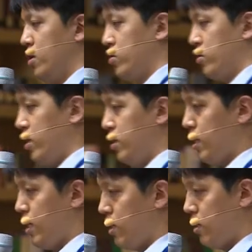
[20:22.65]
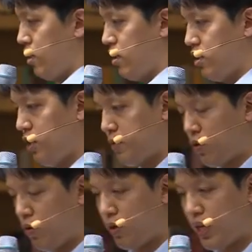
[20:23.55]
So these are the chips
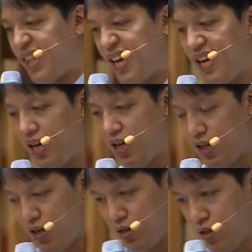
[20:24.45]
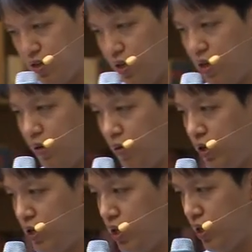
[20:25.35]
called Katana that is recently
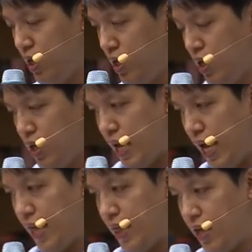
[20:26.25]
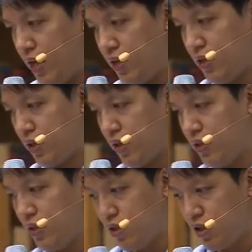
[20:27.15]
published, and it
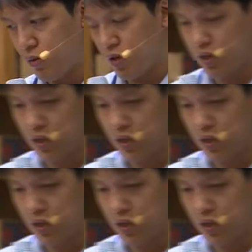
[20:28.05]
consists of the